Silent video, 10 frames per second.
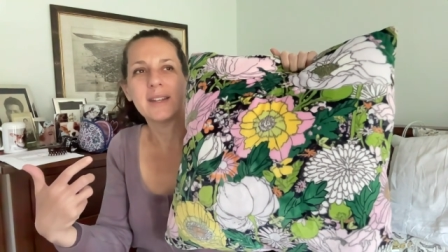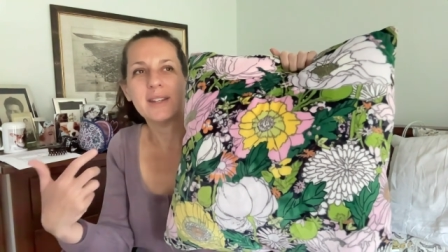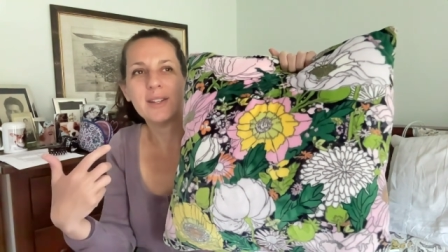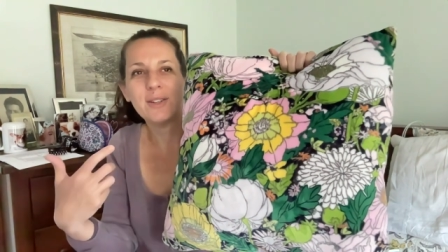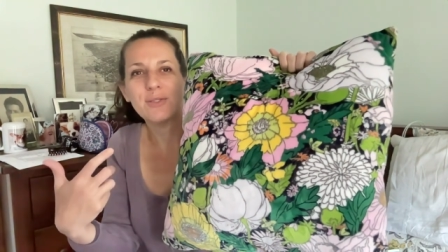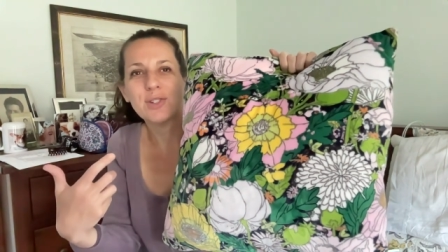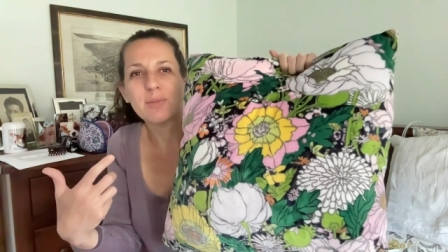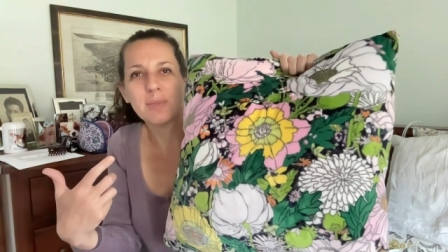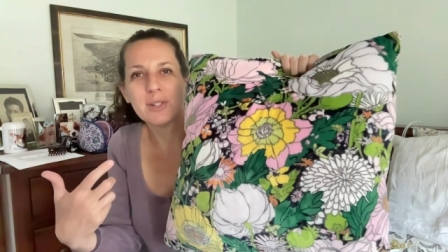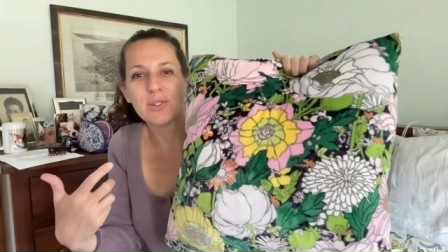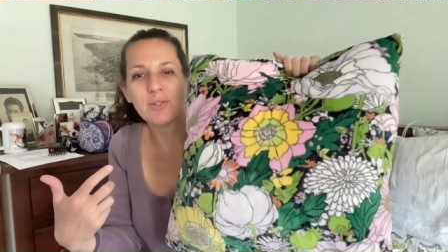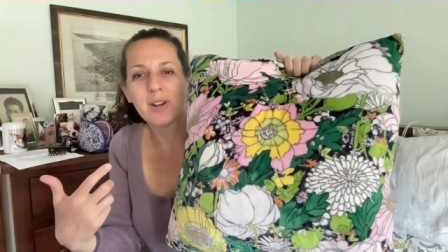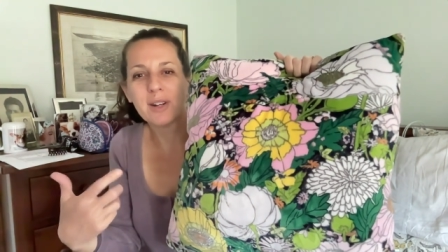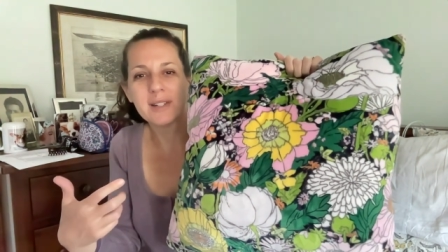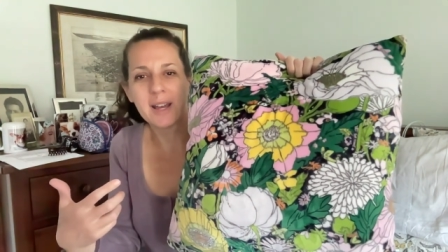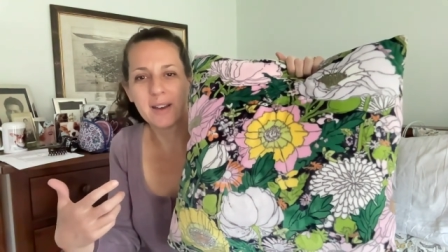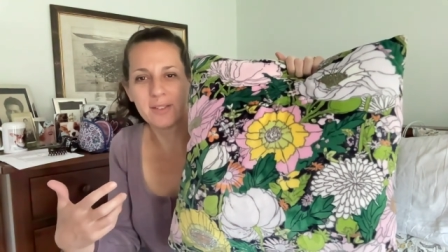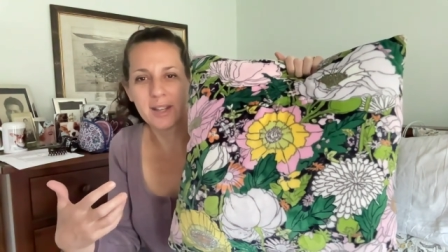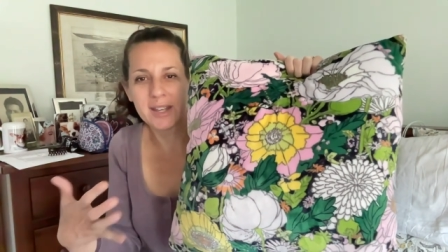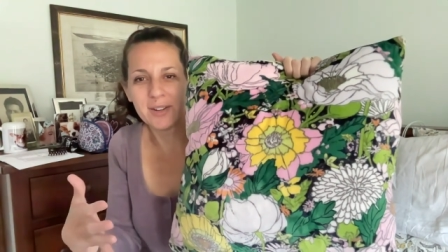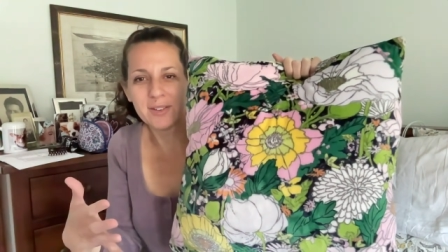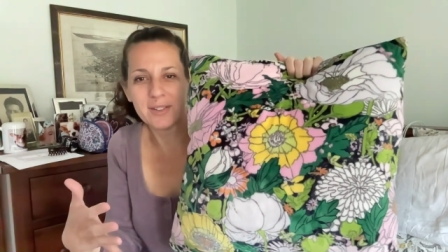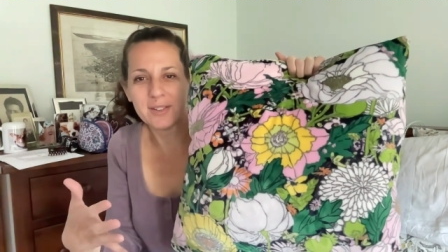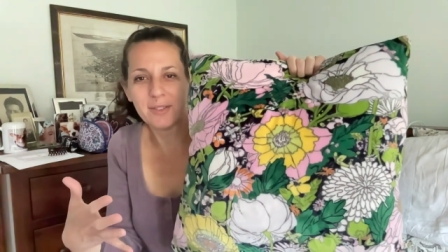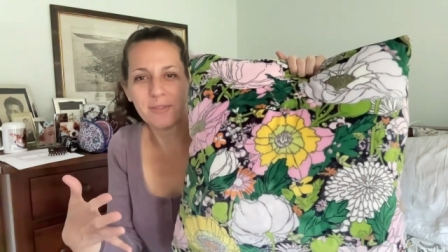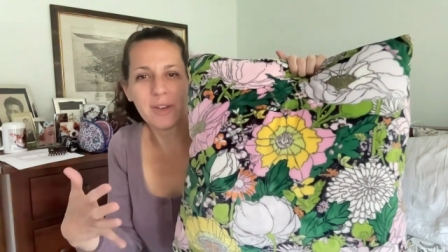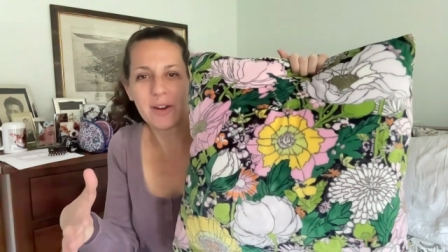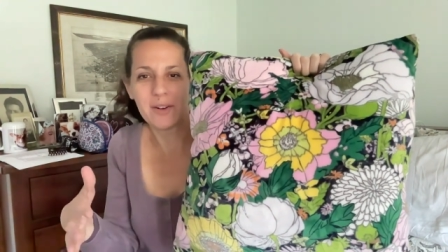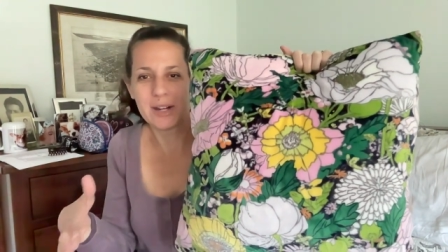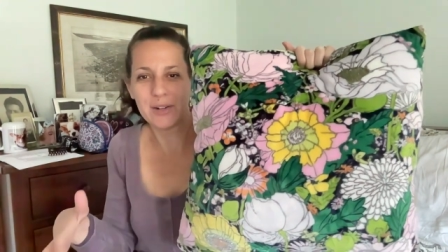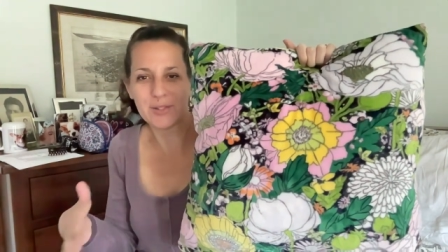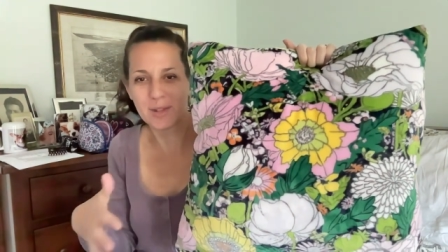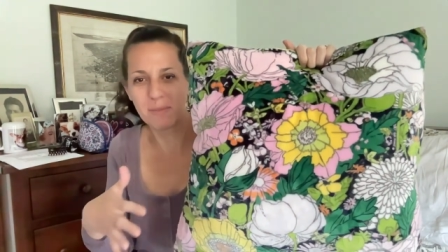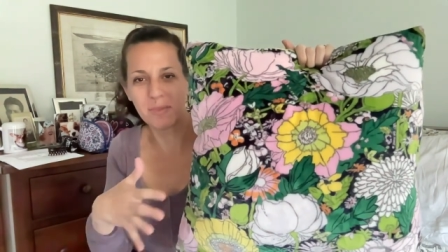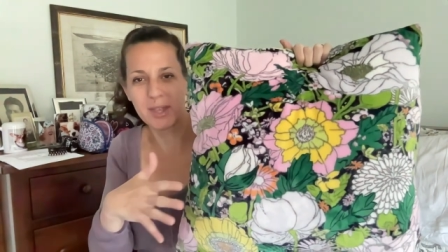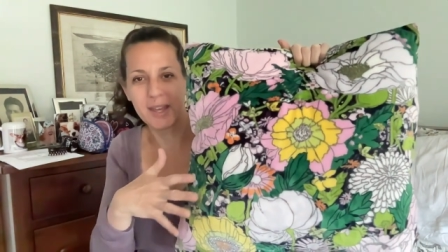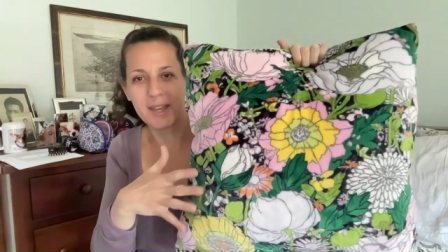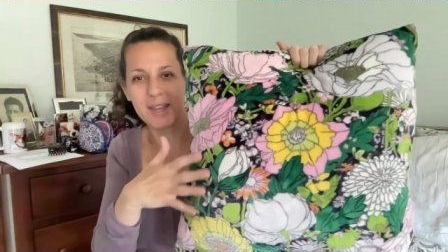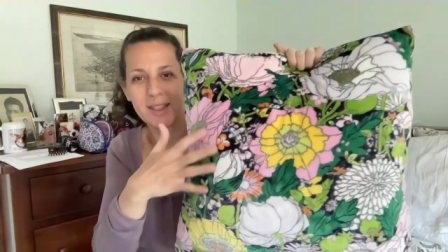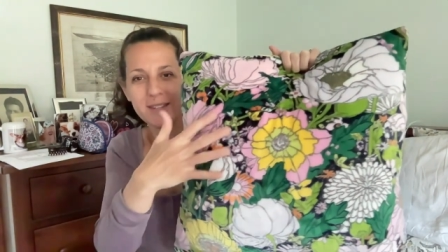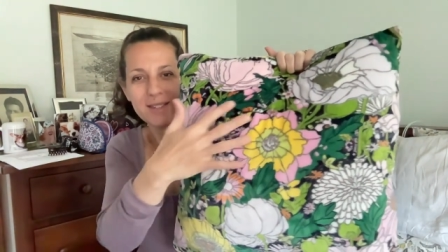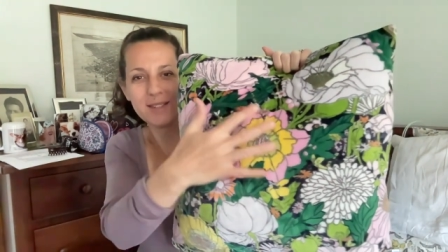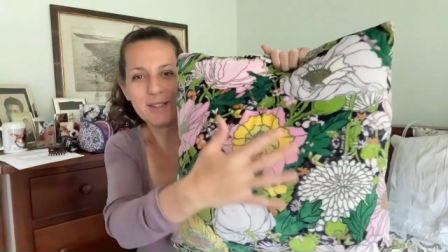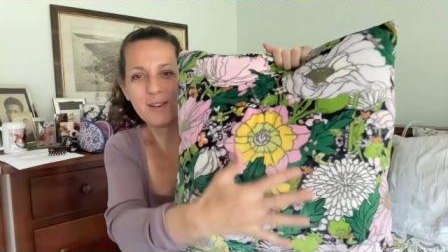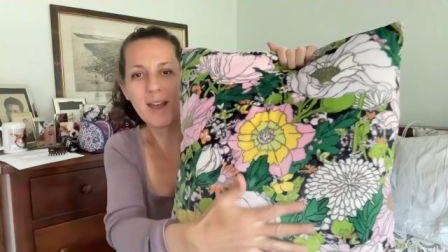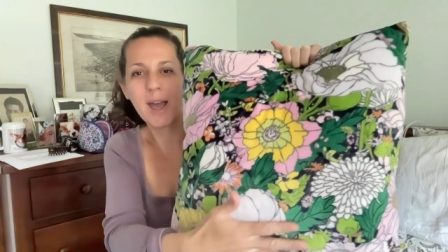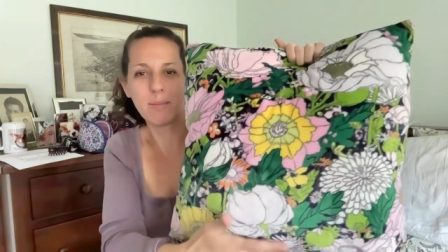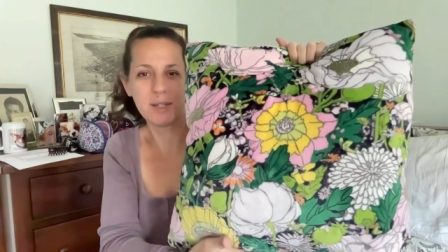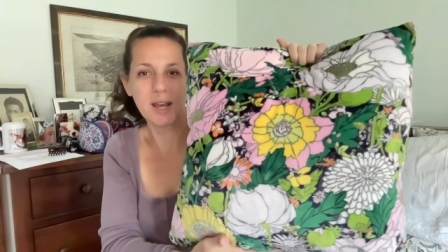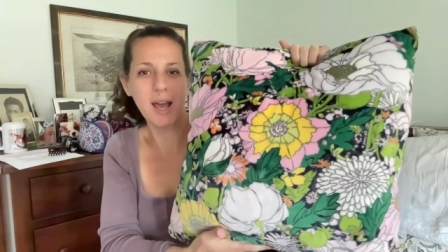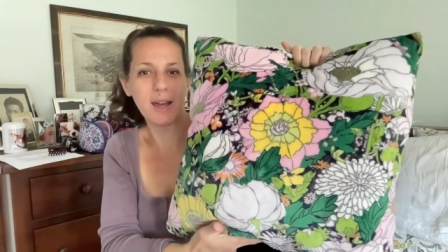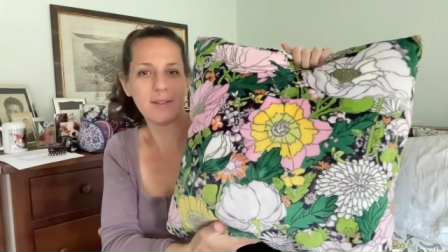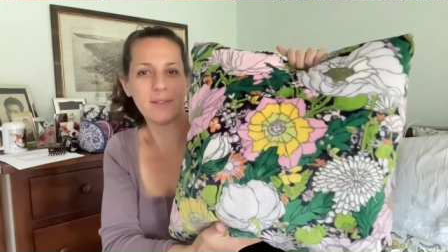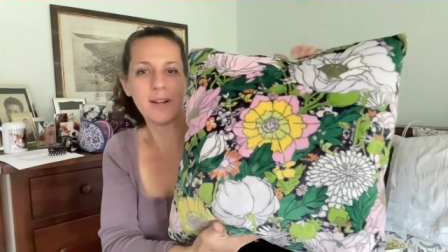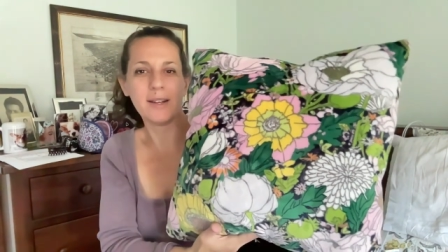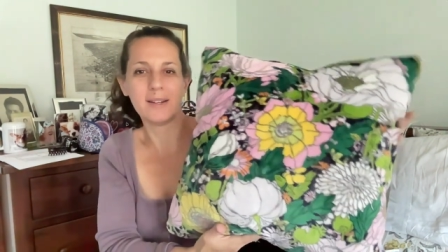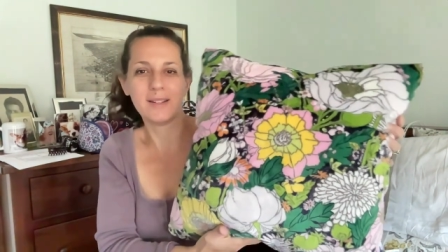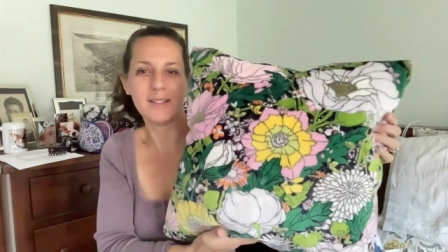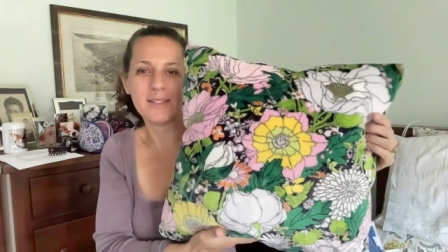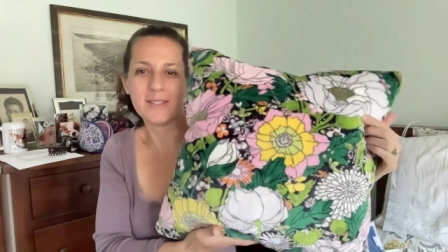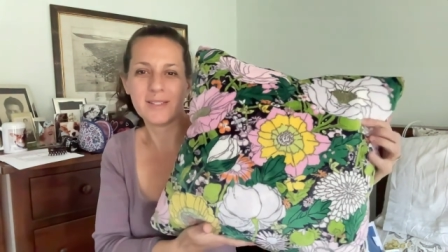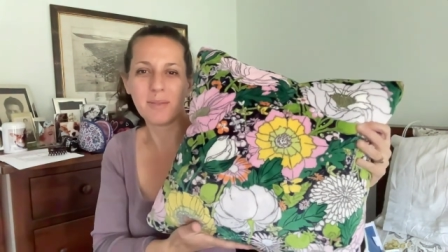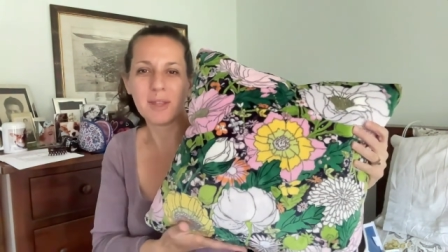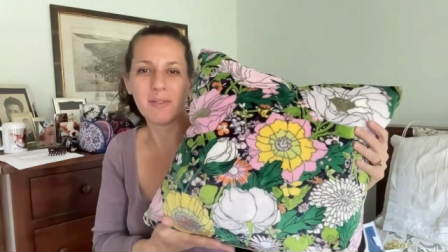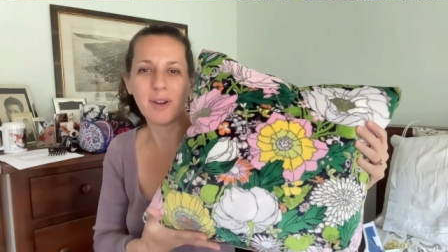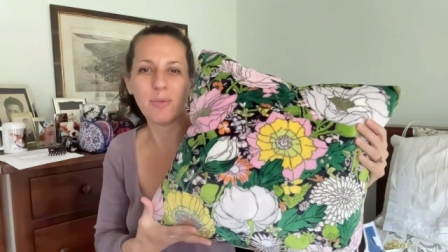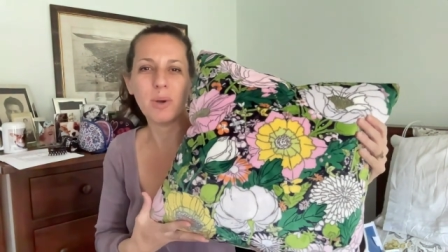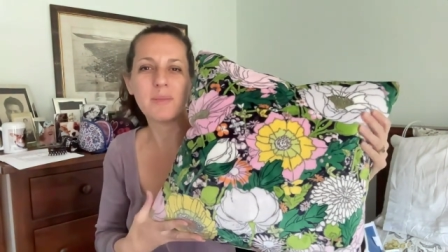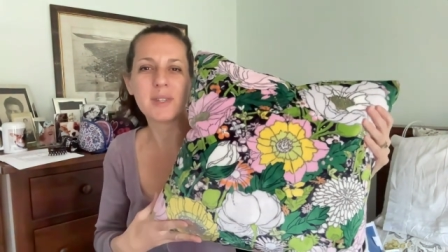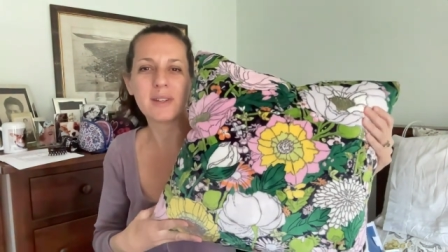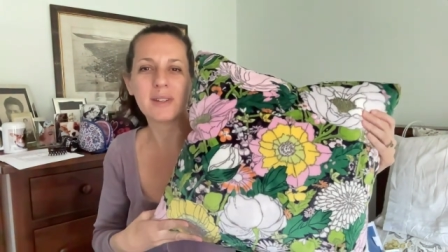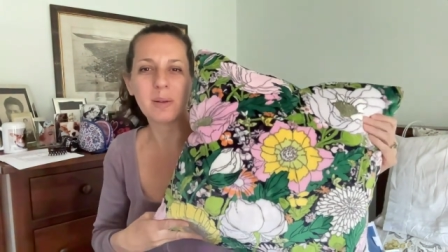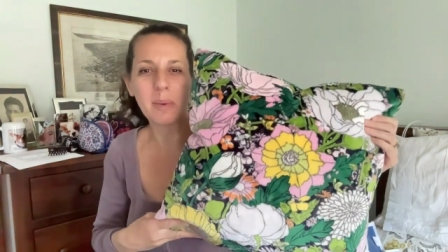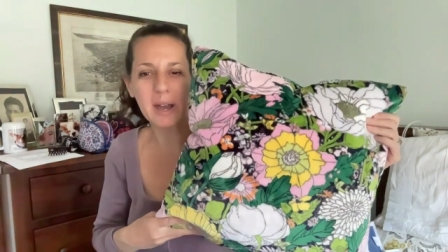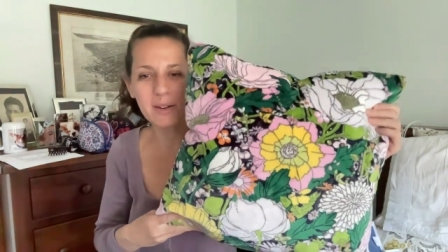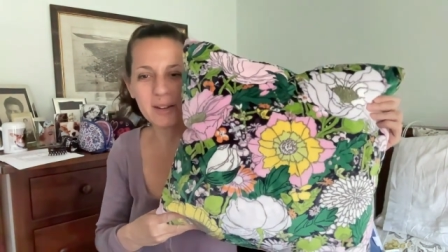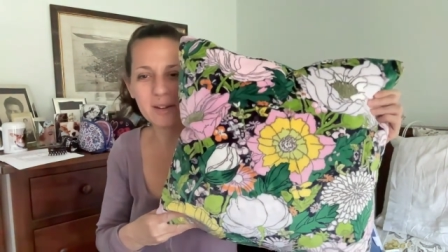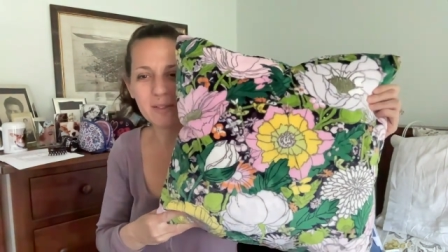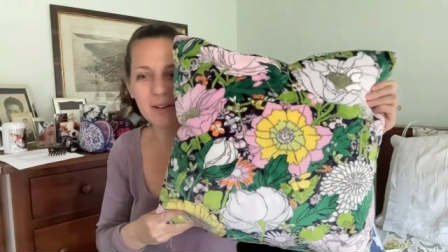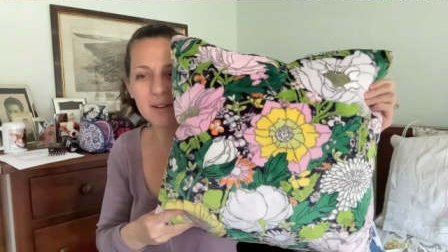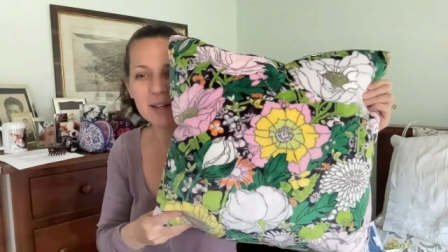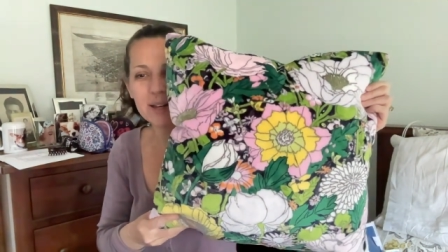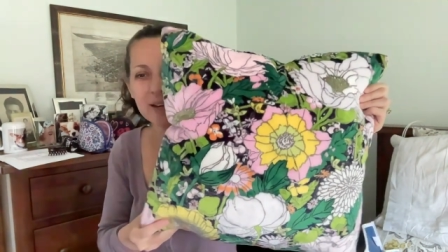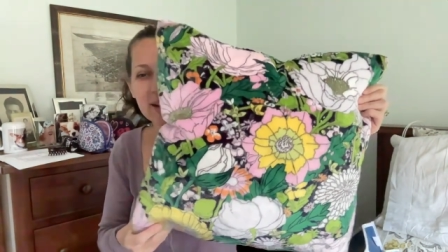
you've sh been shrunk down, like you're a little fairy or something, and this is your habitat, right? Something very whimsical about it, very